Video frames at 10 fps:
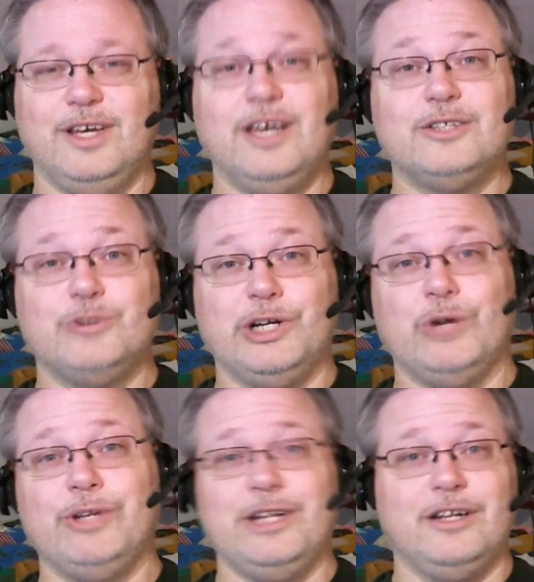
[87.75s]
so you
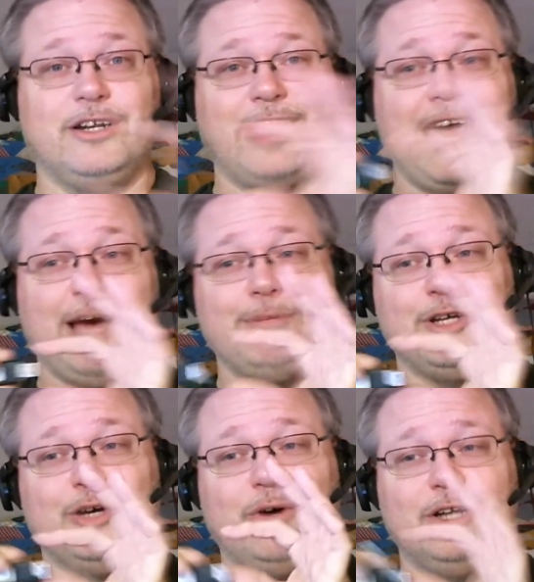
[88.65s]
don't need a little cap to
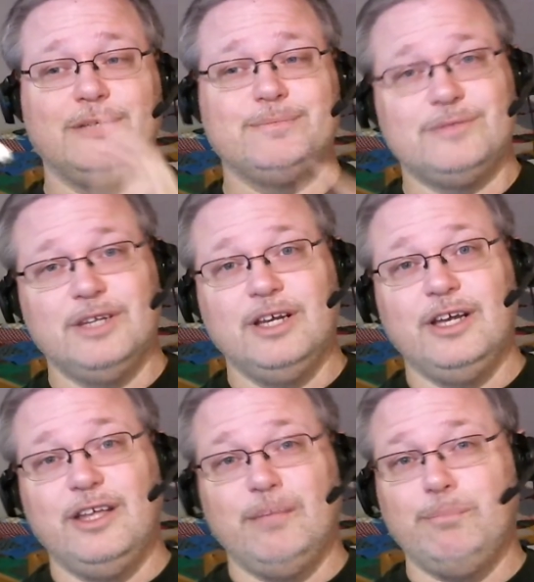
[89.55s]
go on it,
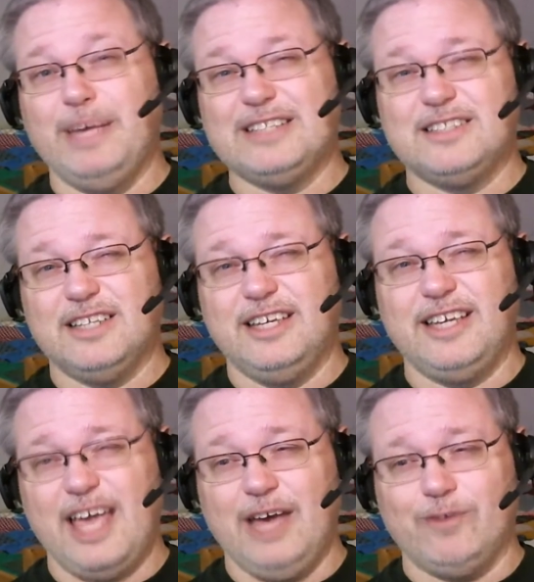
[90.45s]
best
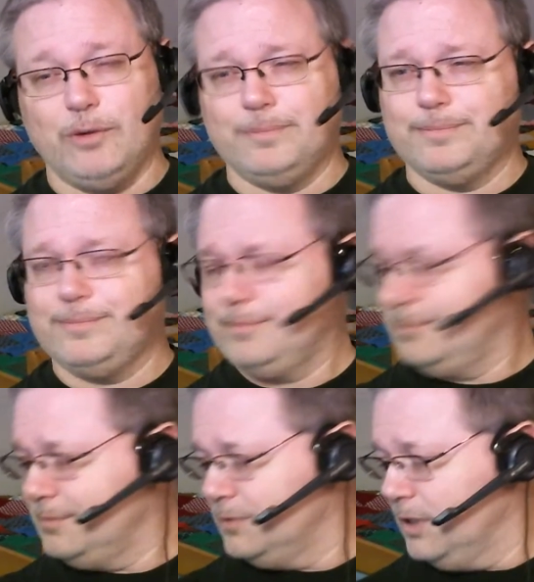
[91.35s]
thing ever.
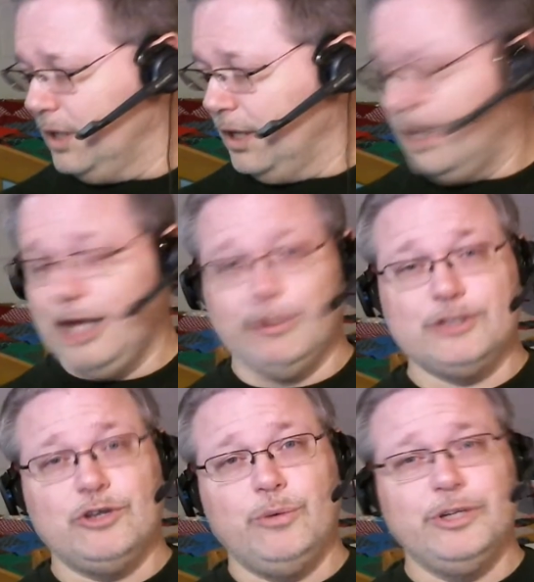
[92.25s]
Anyway,
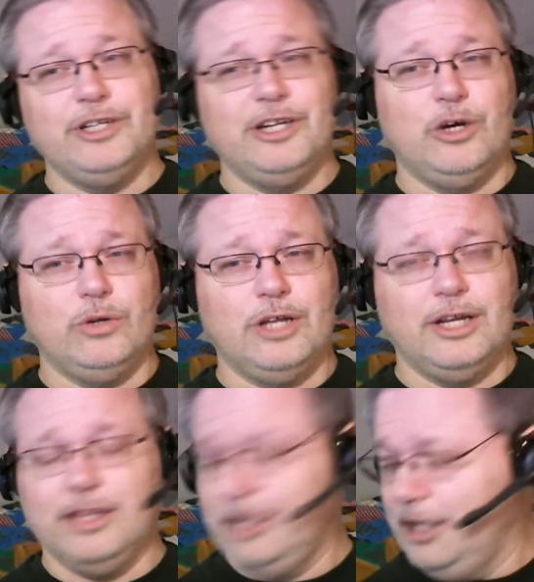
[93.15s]
so I wouldn't need a whole
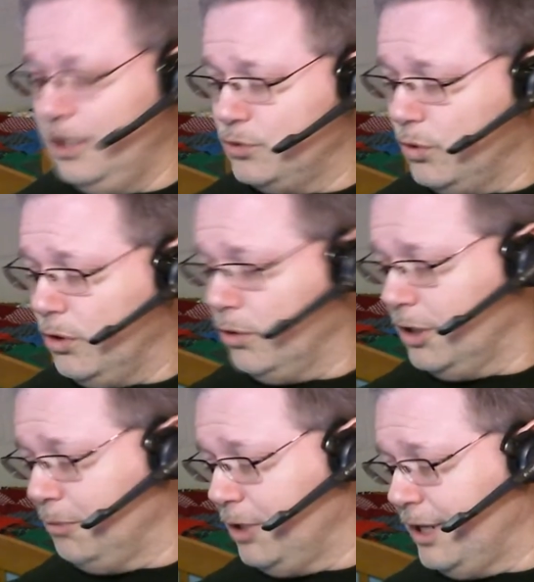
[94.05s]
lot of these or a whole
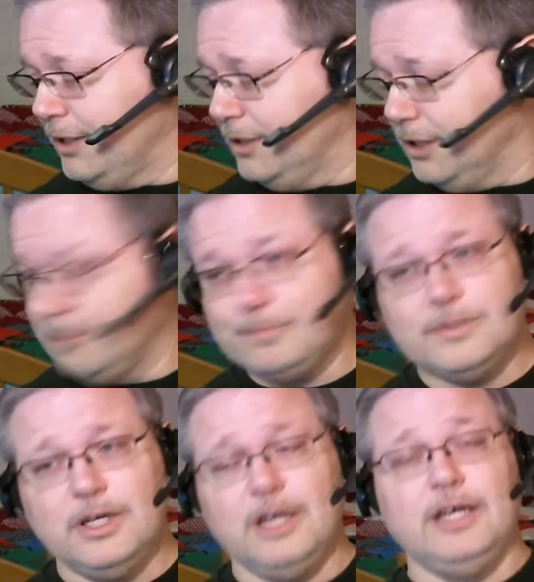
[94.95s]
lot of blank
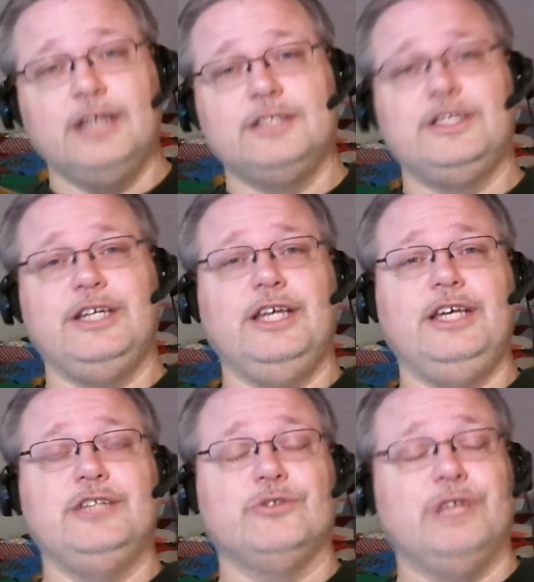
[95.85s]

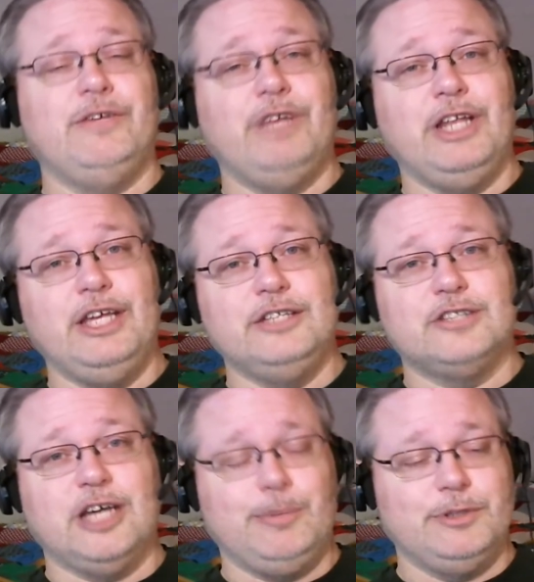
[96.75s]
CDs or DVDs
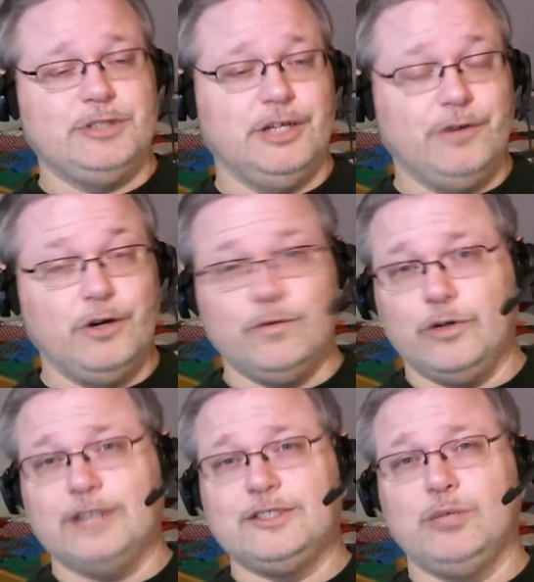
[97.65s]
to copy the stuff
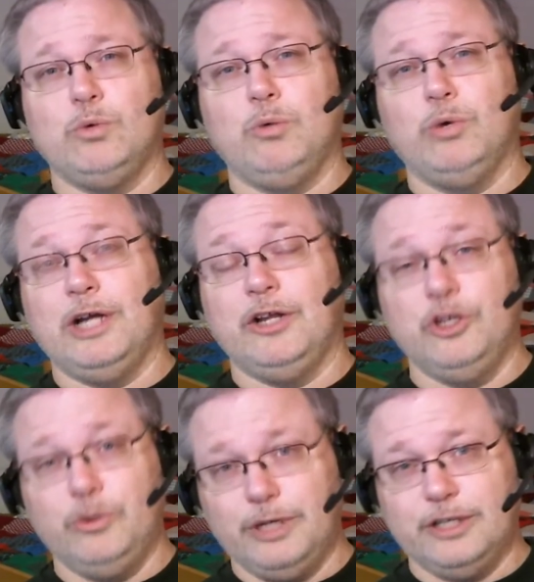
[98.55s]
over. I said, well, what I'll
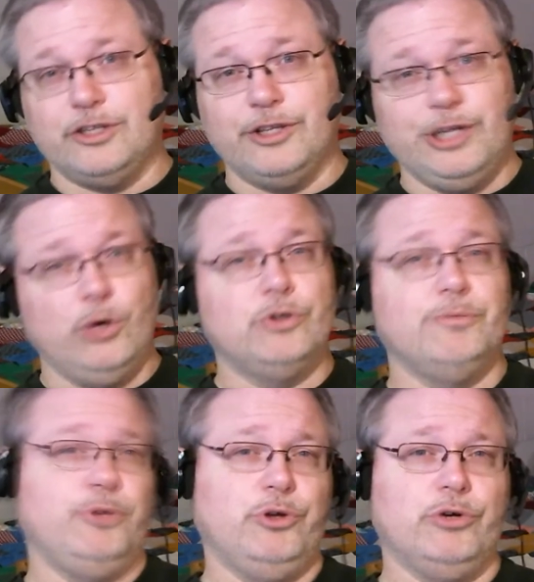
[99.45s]
do is, on the old
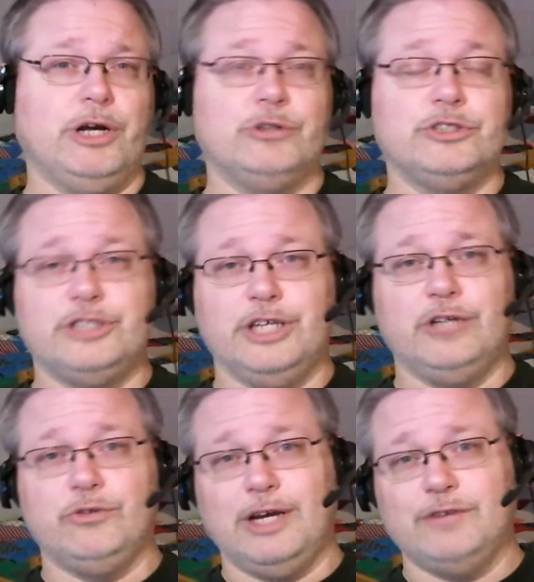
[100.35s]
computer, I'll just
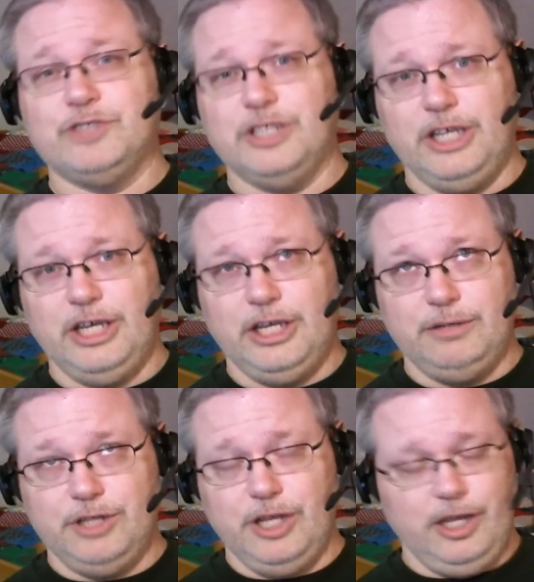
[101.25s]
set drive C,
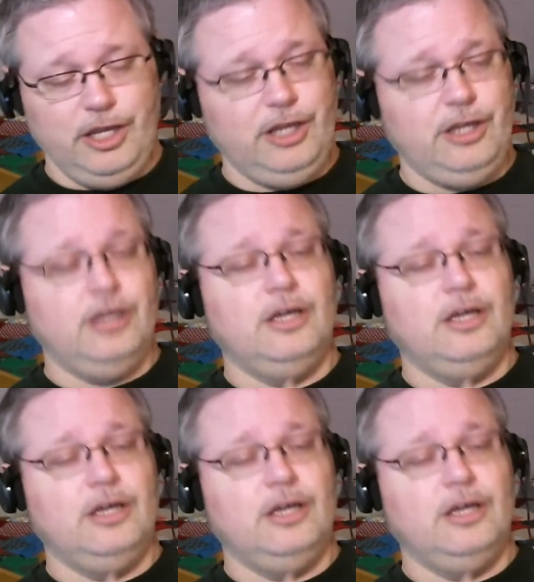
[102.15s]
D,